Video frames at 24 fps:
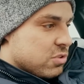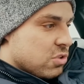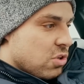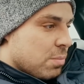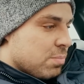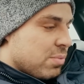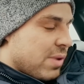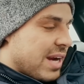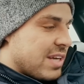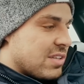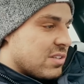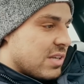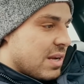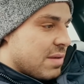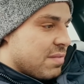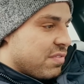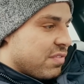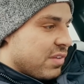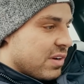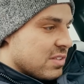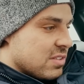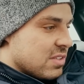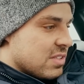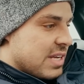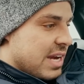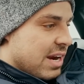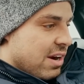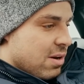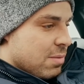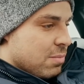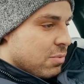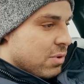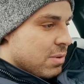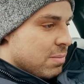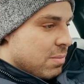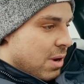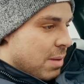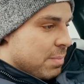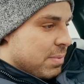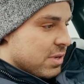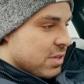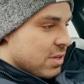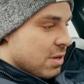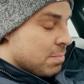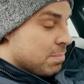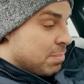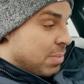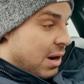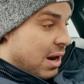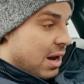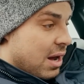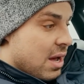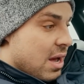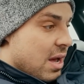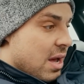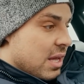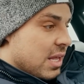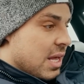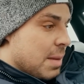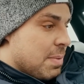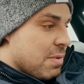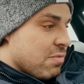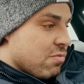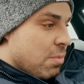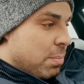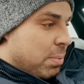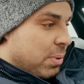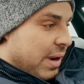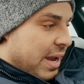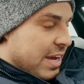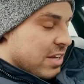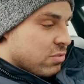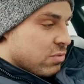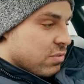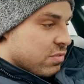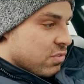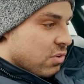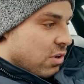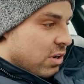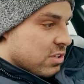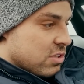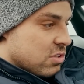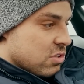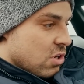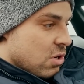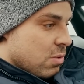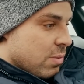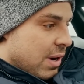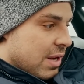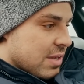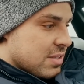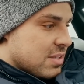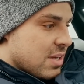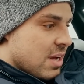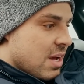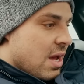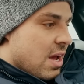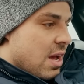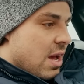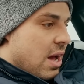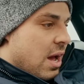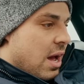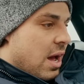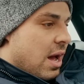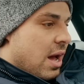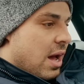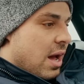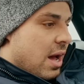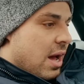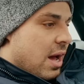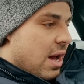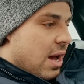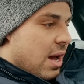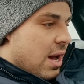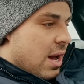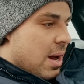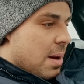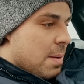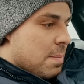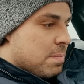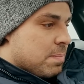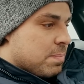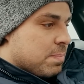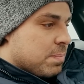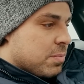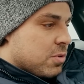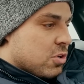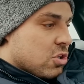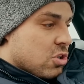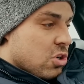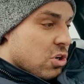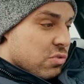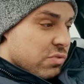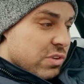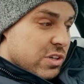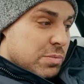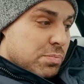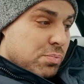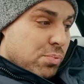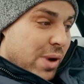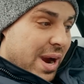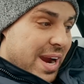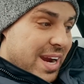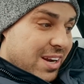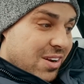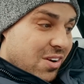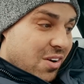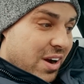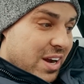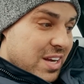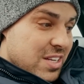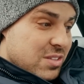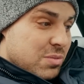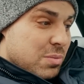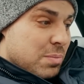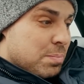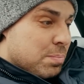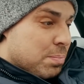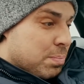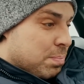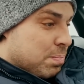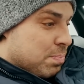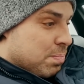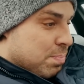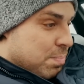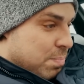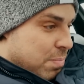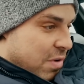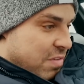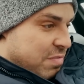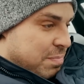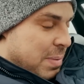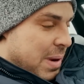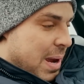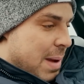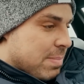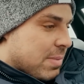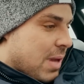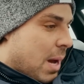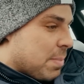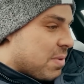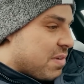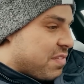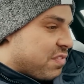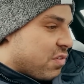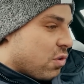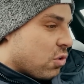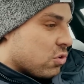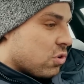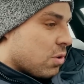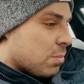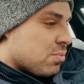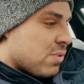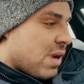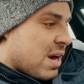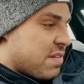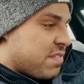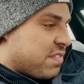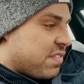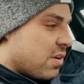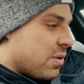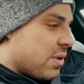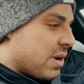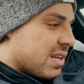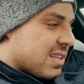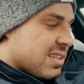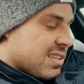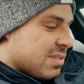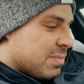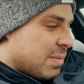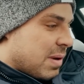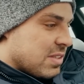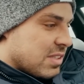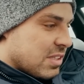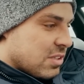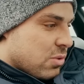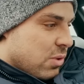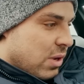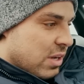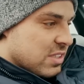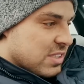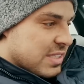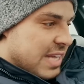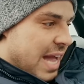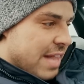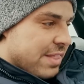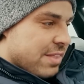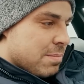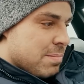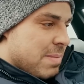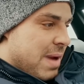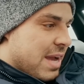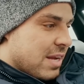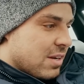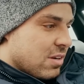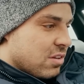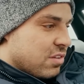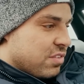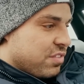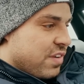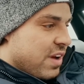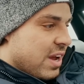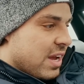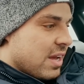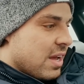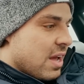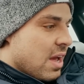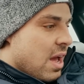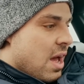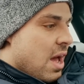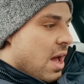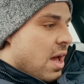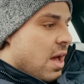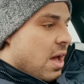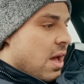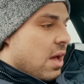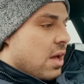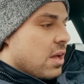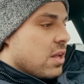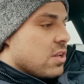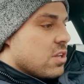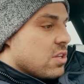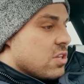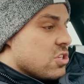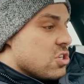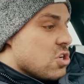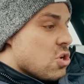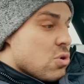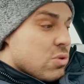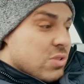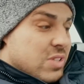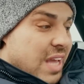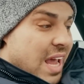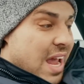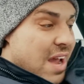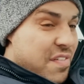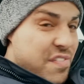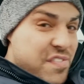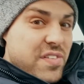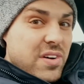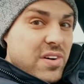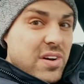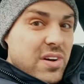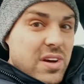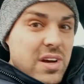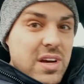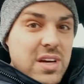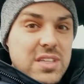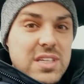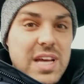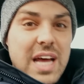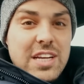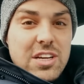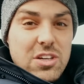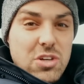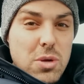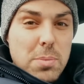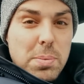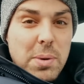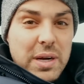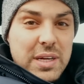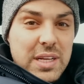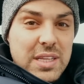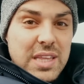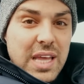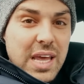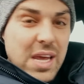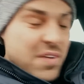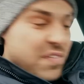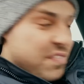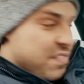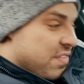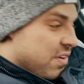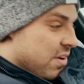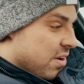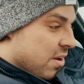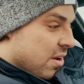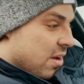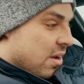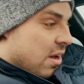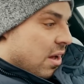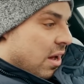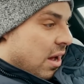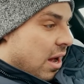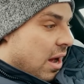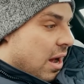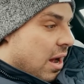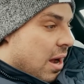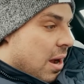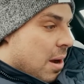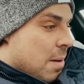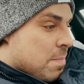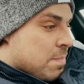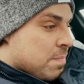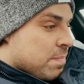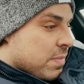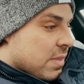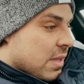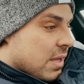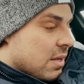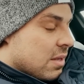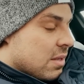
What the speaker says: brakes on M3s are terrible in my opinion, but they've been replaced with nice new ones. Goodrich brake lines with BMW 4-dot brake fluid. I suppose that's quite a standard maintenance thing. New diff, it's had a new bloody diff. The